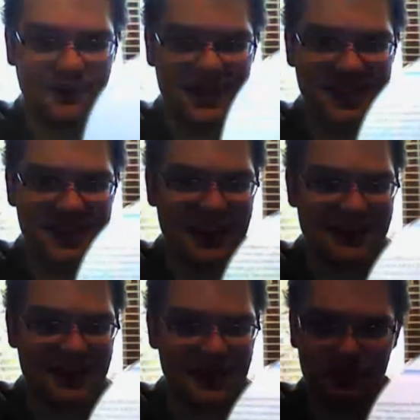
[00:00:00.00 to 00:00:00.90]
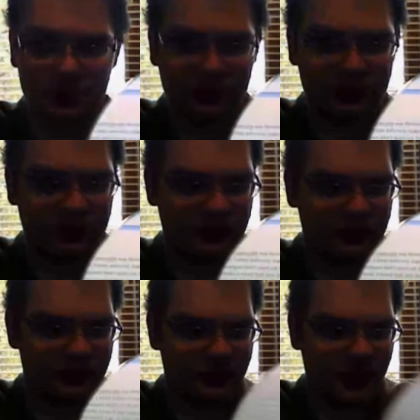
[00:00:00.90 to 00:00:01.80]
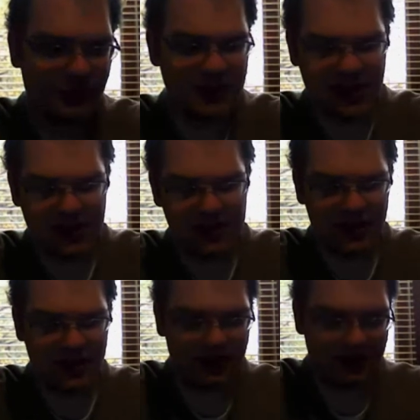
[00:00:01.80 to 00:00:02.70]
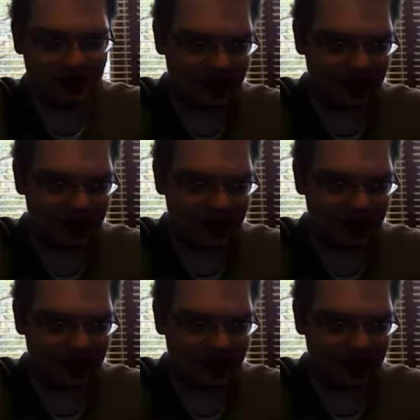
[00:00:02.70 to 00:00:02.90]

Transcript: The size is, well, night and day.